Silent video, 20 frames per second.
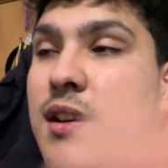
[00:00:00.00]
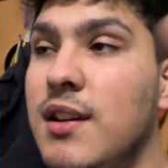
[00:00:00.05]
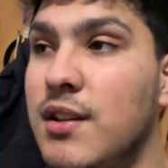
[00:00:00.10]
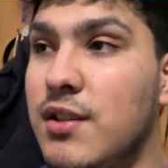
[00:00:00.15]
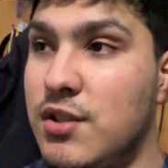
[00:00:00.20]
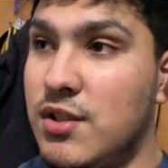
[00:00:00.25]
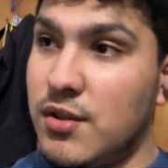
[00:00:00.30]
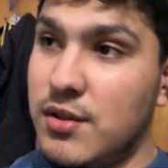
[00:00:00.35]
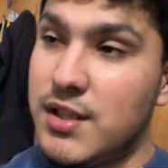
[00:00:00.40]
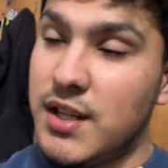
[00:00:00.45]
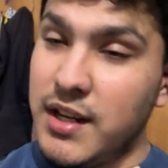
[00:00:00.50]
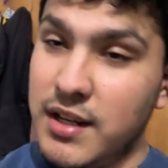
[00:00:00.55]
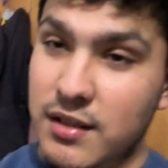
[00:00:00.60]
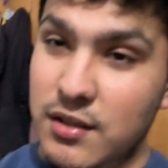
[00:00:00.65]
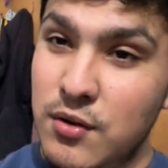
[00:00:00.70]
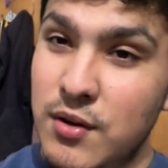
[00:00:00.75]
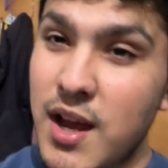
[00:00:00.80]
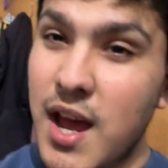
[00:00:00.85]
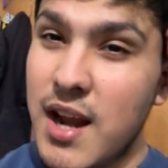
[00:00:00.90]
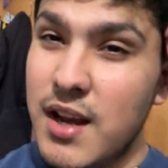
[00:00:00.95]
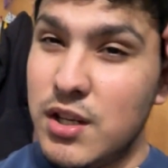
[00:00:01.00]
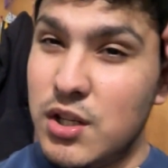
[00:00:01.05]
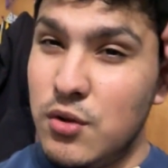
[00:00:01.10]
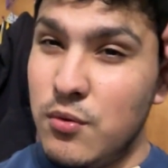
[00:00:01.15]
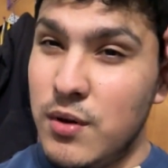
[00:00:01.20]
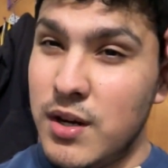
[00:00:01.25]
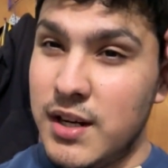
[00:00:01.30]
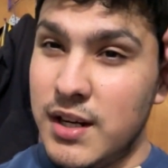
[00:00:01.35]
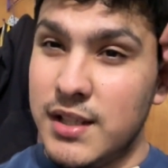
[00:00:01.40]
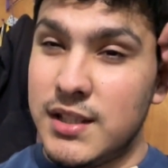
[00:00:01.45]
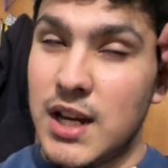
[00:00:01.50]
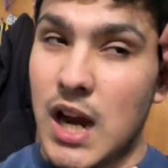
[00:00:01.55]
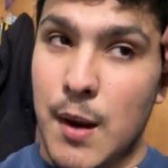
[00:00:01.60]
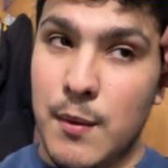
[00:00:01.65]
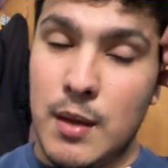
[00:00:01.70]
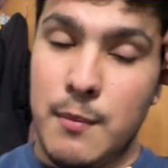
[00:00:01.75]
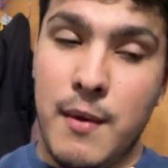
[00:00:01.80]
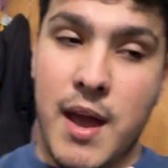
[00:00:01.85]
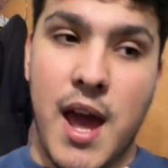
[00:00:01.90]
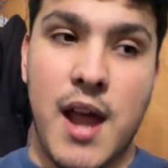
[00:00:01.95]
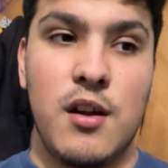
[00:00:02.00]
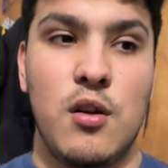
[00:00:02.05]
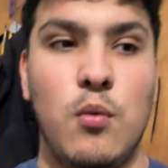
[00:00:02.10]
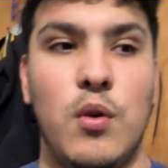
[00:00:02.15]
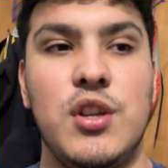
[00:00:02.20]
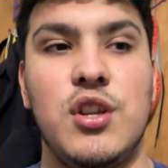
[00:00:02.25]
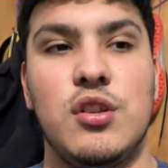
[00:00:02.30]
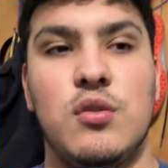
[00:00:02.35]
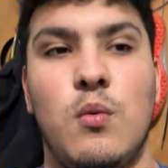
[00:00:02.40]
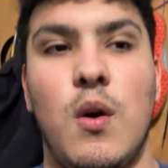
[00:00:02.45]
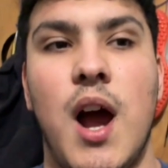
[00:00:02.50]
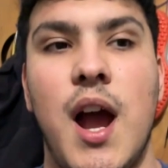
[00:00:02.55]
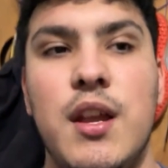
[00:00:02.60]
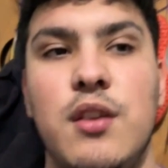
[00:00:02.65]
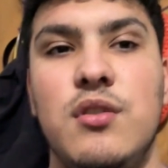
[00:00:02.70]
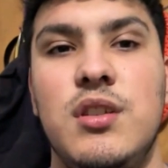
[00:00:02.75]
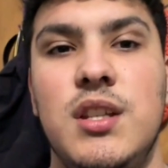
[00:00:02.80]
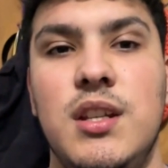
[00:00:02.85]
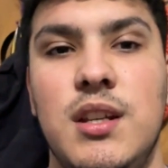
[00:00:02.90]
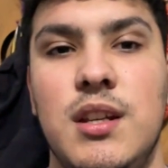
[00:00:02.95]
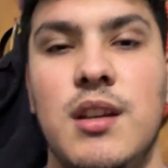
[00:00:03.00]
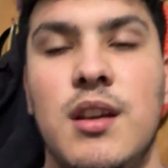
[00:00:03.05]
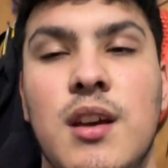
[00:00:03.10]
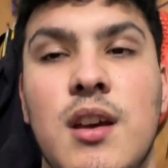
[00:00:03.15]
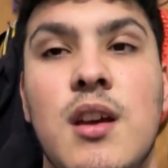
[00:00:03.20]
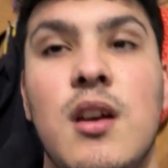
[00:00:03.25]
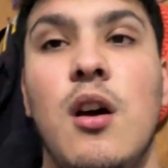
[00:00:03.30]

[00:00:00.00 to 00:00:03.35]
So it's like you gotta do it in a timely manner, which is why you see